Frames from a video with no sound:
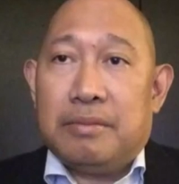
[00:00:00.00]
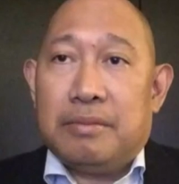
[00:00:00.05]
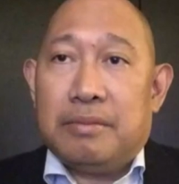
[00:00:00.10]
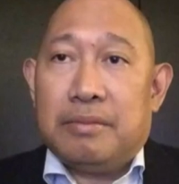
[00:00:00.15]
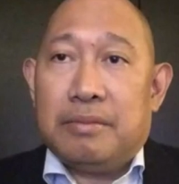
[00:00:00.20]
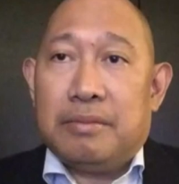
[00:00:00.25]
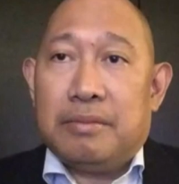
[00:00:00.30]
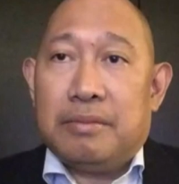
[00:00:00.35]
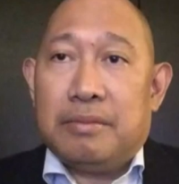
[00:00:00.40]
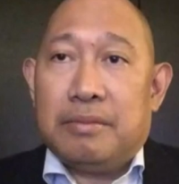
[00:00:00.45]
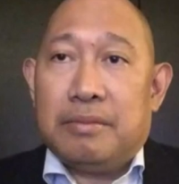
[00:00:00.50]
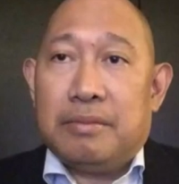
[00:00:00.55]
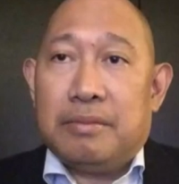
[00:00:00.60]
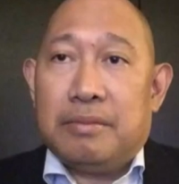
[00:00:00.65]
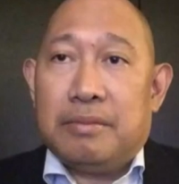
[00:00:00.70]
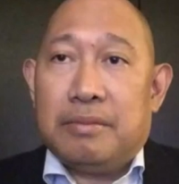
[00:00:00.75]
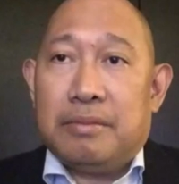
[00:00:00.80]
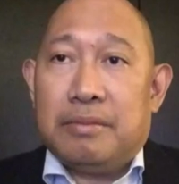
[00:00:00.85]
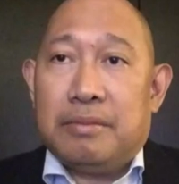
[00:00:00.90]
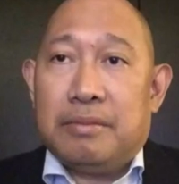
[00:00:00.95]

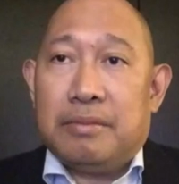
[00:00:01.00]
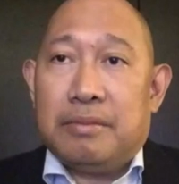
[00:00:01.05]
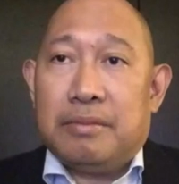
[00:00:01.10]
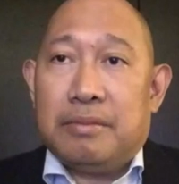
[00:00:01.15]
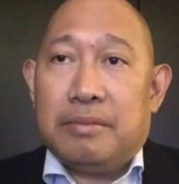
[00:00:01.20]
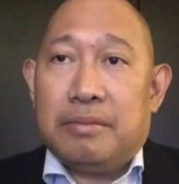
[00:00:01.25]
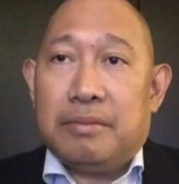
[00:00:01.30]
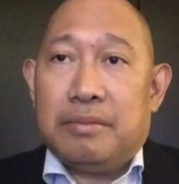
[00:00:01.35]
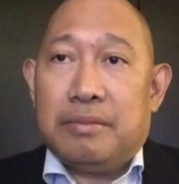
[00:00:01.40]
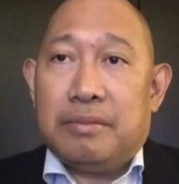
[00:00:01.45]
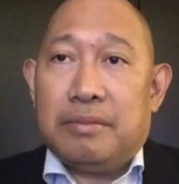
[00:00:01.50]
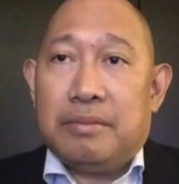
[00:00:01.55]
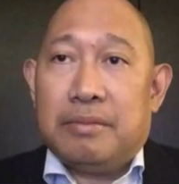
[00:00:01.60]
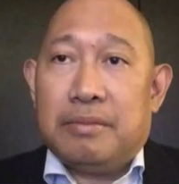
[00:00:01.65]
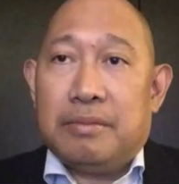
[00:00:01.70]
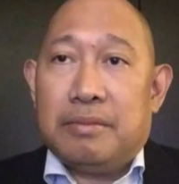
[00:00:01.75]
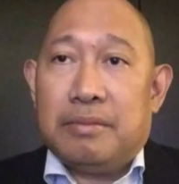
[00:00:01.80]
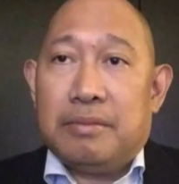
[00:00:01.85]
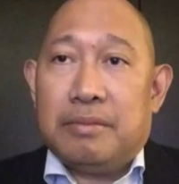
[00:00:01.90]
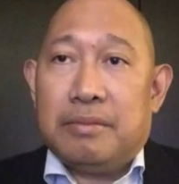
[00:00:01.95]

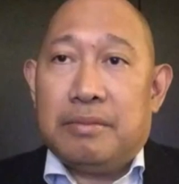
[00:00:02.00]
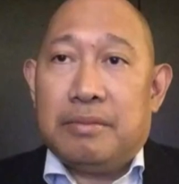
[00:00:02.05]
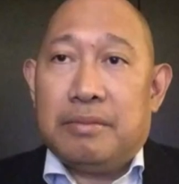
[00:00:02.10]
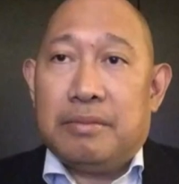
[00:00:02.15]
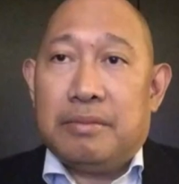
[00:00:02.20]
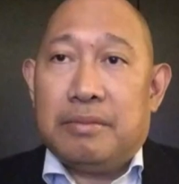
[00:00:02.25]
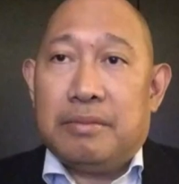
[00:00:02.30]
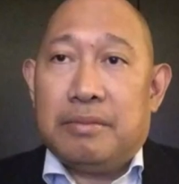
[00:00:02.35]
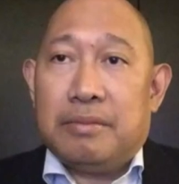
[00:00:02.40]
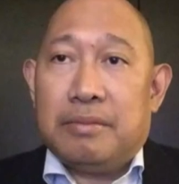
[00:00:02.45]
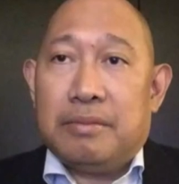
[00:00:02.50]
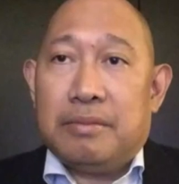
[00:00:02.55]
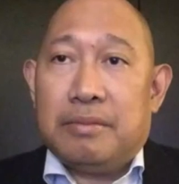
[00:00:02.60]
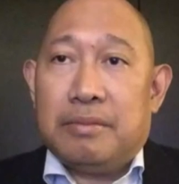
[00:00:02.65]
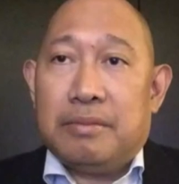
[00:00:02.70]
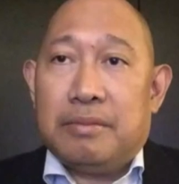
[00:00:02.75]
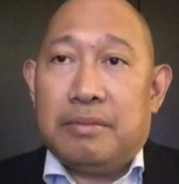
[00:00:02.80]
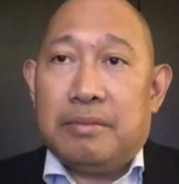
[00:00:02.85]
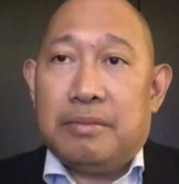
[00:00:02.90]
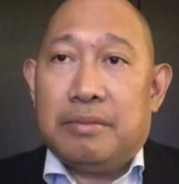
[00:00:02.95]

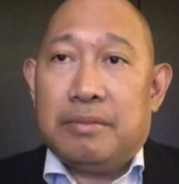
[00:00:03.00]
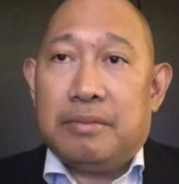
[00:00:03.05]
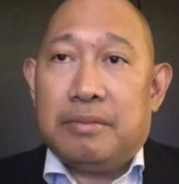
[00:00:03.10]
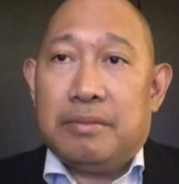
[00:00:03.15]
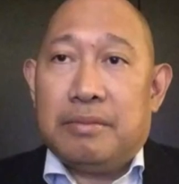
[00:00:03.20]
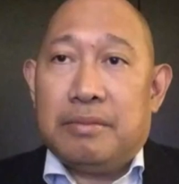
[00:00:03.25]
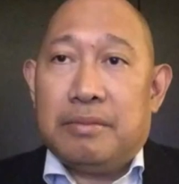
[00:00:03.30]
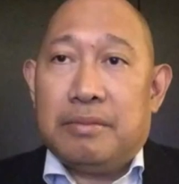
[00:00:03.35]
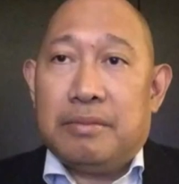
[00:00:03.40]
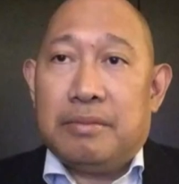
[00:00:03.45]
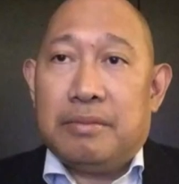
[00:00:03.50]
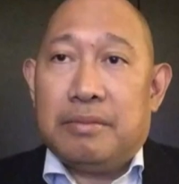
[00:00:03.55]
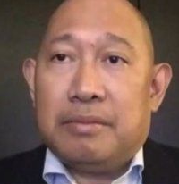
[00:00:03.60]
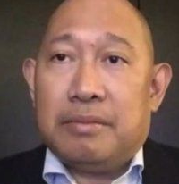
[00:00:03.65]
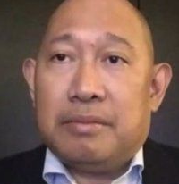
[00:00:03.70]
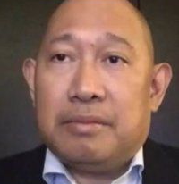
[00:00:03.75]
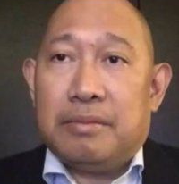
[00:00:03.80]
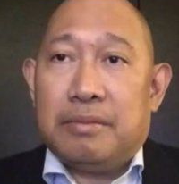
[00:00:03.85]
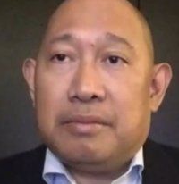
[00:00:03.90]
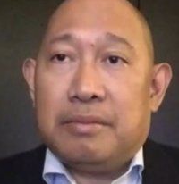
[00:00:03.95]

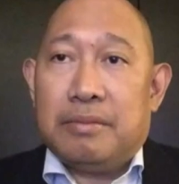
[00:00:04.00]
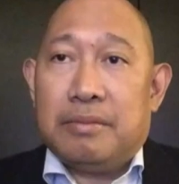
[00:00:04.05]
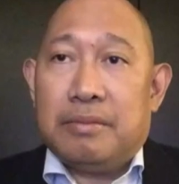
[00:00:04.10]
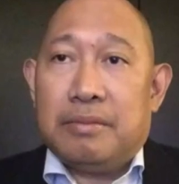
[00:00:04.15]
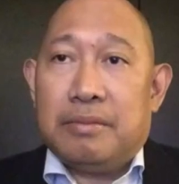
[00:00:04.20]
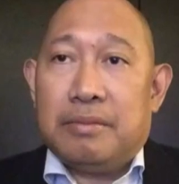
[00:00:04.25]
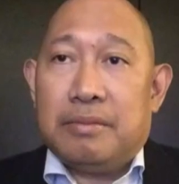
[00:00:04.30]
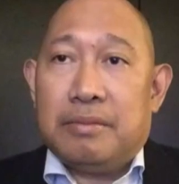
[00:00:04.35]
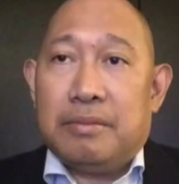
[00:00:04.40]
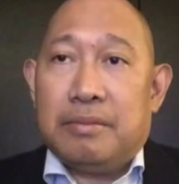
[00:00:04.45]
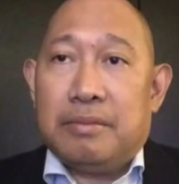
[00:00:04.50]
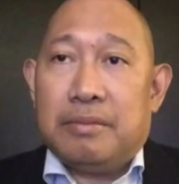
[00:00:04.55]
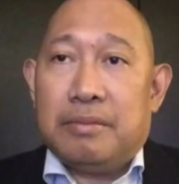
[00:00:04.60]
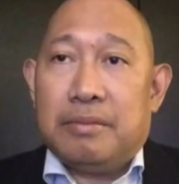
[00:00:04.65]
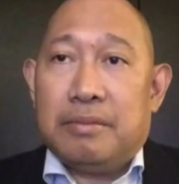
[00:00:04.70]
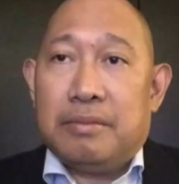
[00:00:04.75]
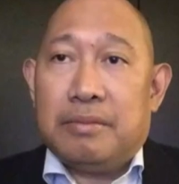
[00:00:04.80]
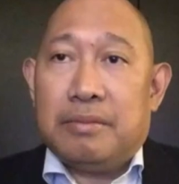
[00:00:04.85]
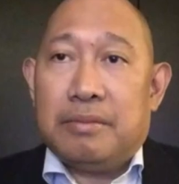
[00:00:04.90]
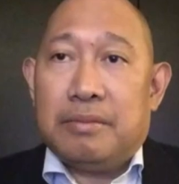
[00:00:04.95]
[no speech]